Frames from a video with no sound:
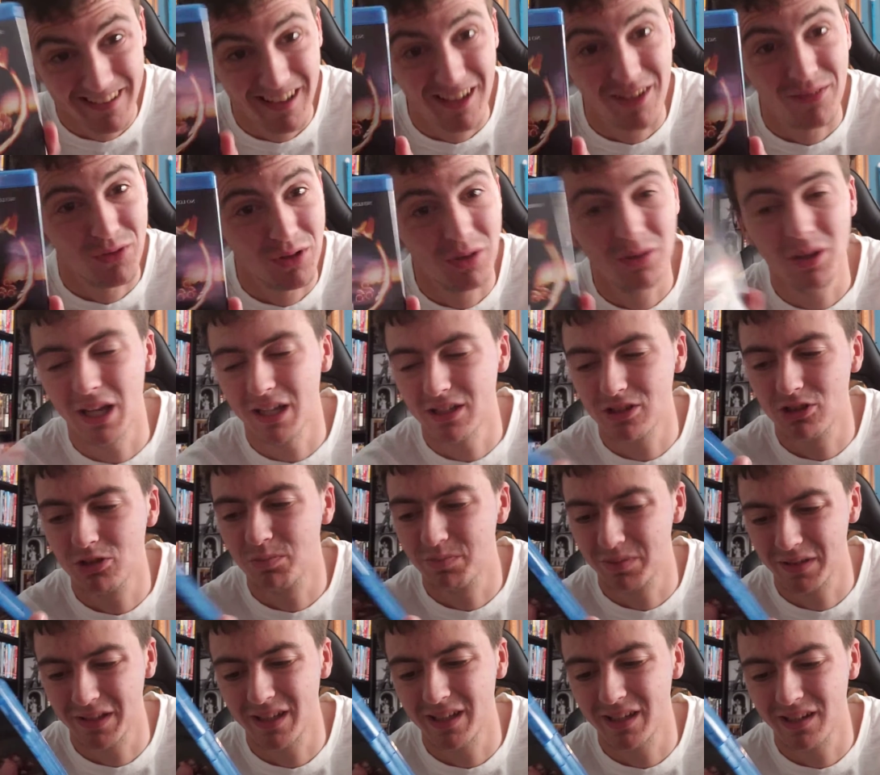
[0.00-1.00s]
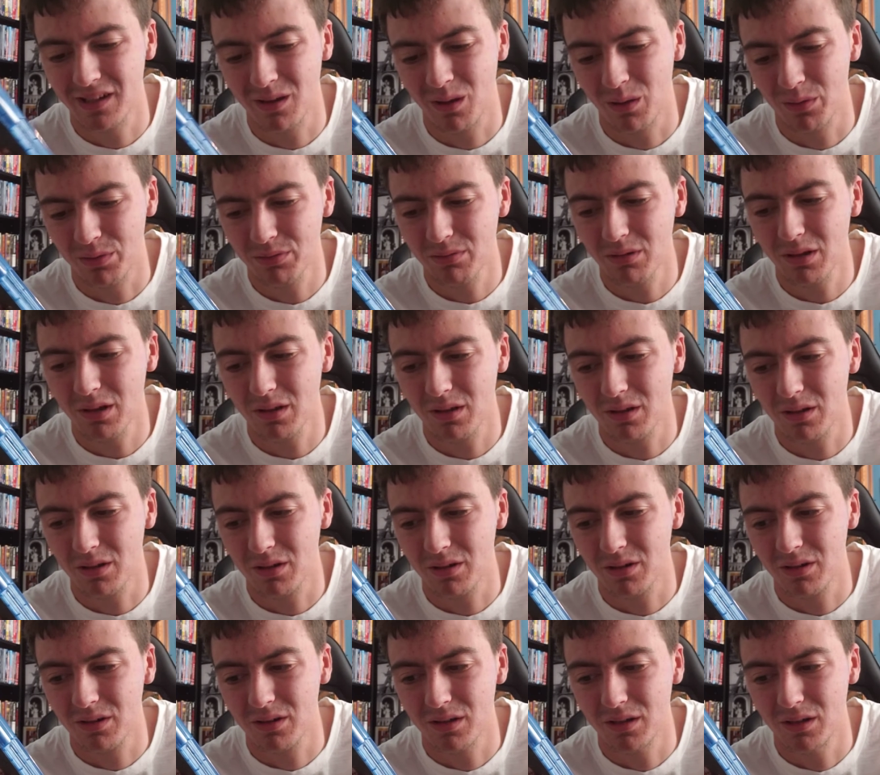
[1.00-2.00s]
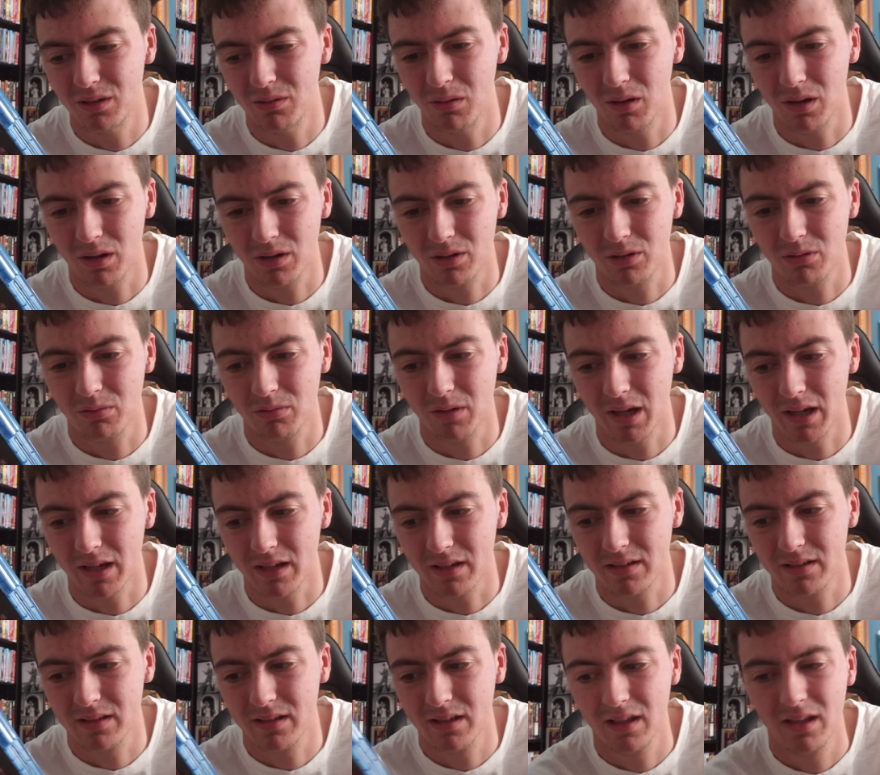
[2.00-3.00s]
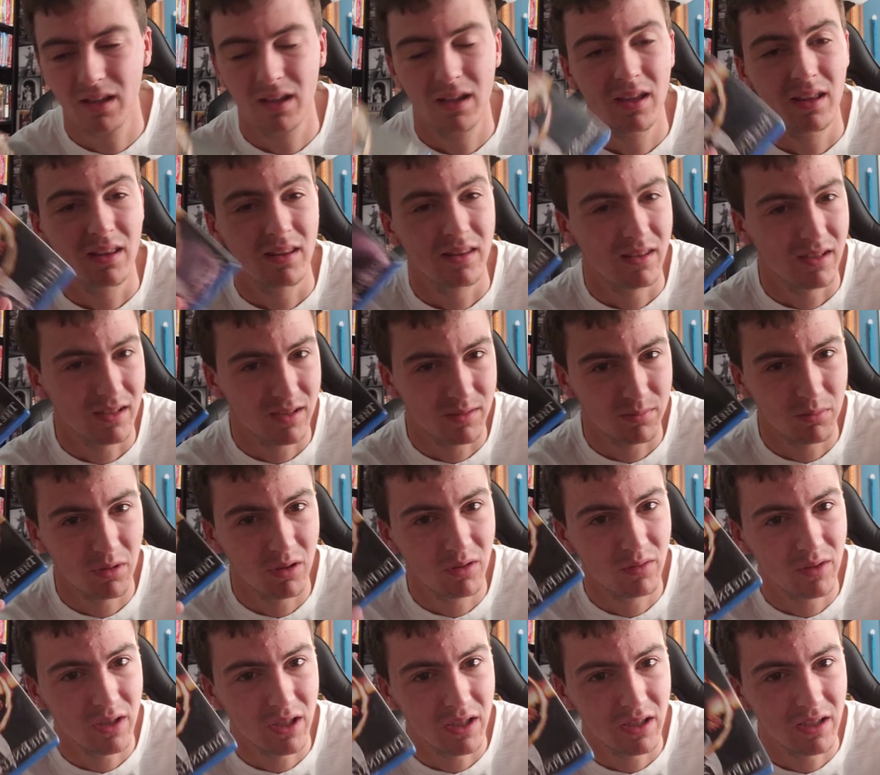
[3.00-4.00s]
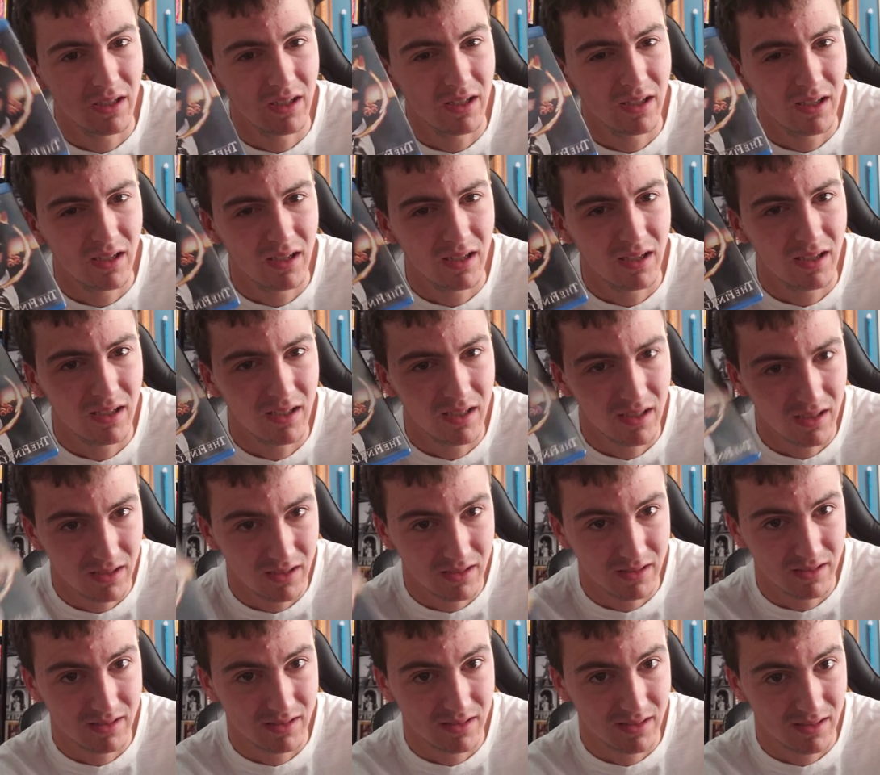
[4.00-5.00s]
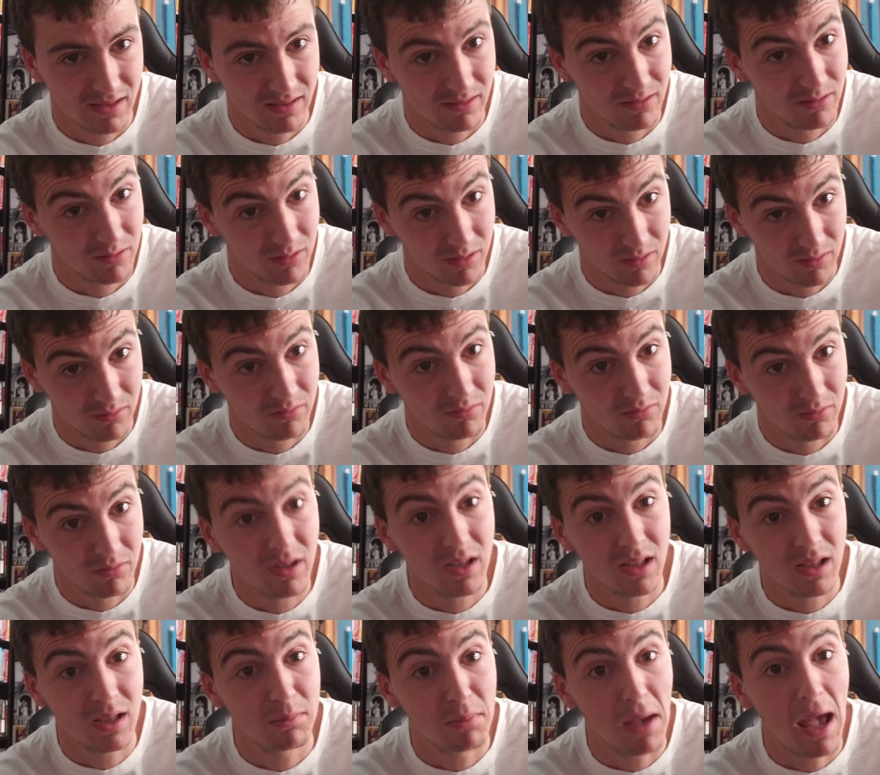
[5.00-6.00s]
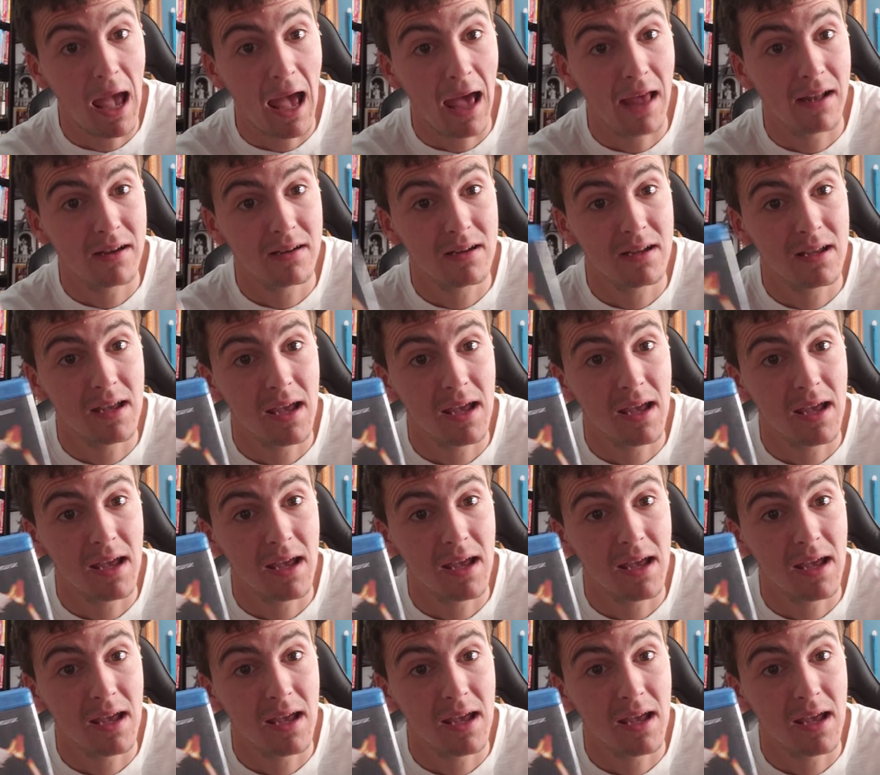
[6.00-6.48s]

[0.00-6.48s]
If you answer political thriller, you are correct. This movie is really bad.